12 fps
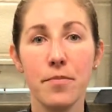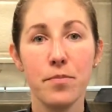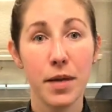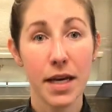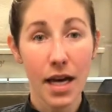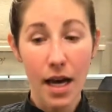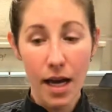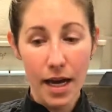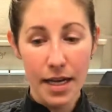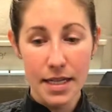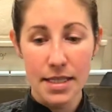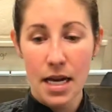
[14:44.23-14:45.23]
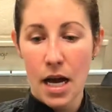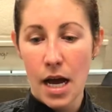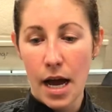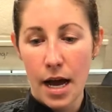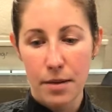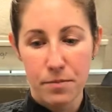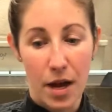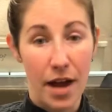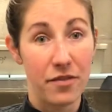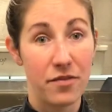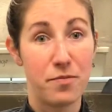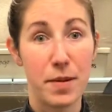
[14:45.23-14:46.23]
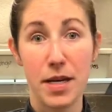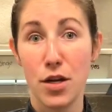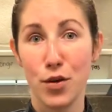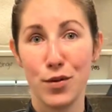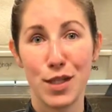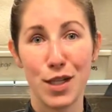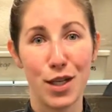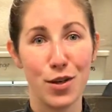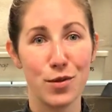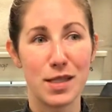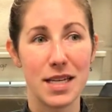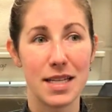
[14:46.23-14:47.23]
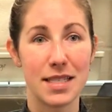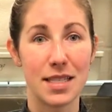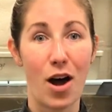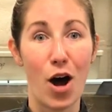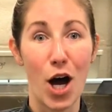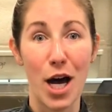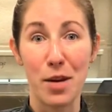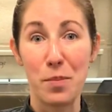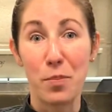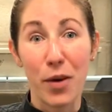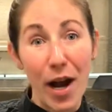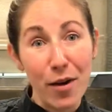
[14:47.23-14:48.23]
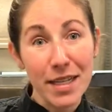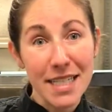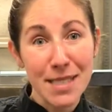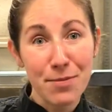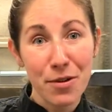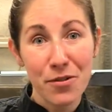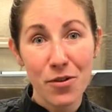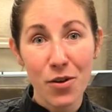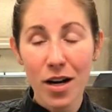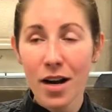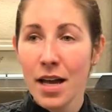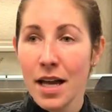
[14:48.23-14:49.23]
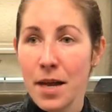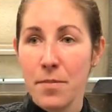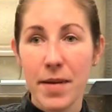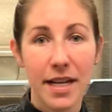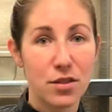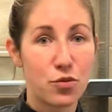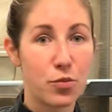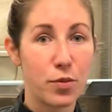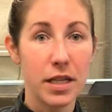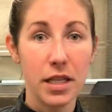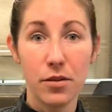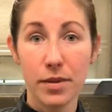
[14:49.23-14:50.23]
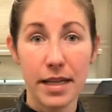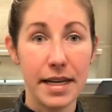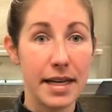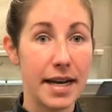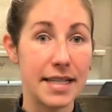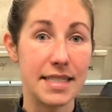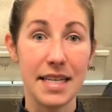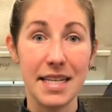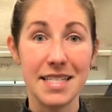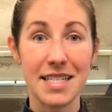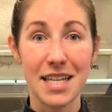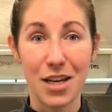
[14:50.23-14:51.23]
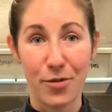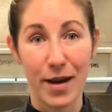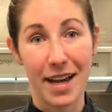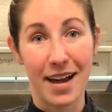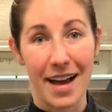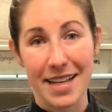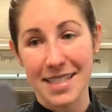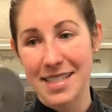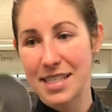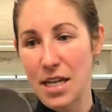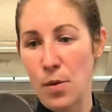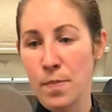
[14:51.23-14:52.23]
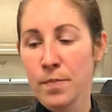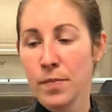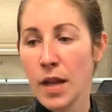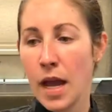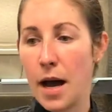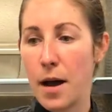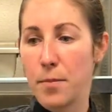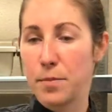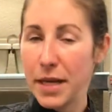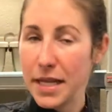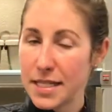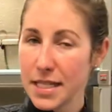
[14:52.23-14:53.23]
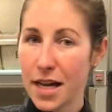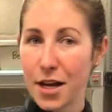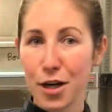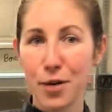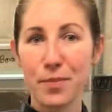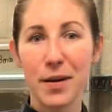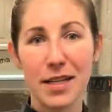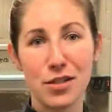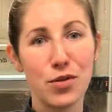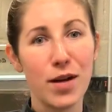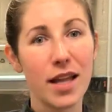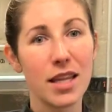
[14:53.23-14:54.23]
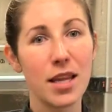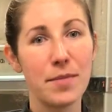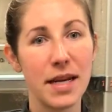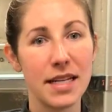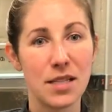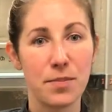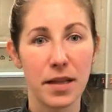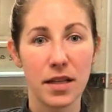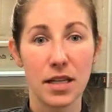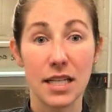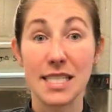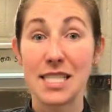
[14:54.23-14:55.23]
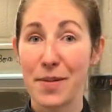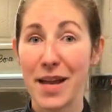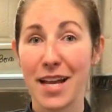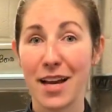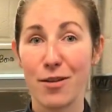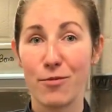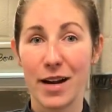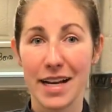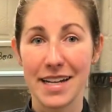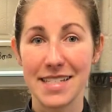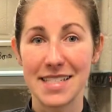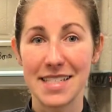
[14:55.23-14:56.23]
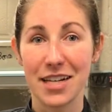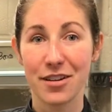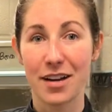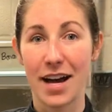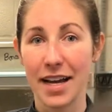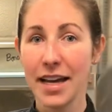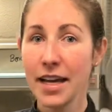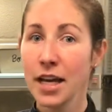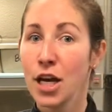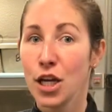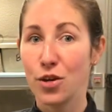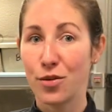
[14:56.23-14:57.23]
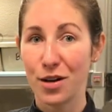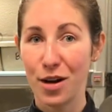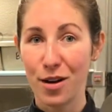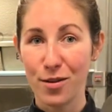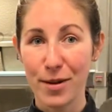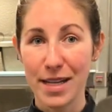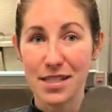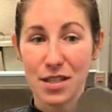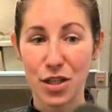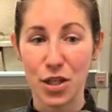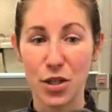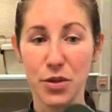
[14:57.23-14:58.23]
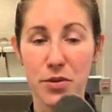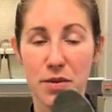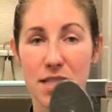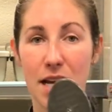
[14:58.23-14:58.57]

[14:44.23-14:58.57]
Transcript: because I've been known to use this on brownies before. Makes really, really nice, easy, quick cuts. So pizza cutter, but do not limit its abilities depending on what it is that you're cutting. You can always use